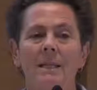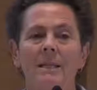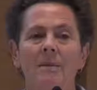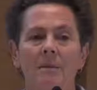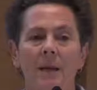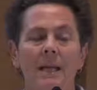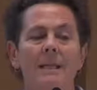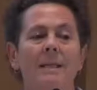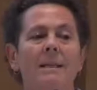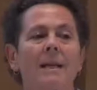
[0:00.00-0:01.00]
isn't
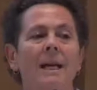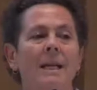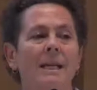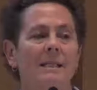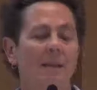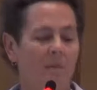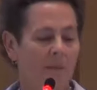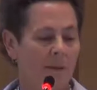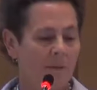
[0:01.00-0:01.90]
right and ends up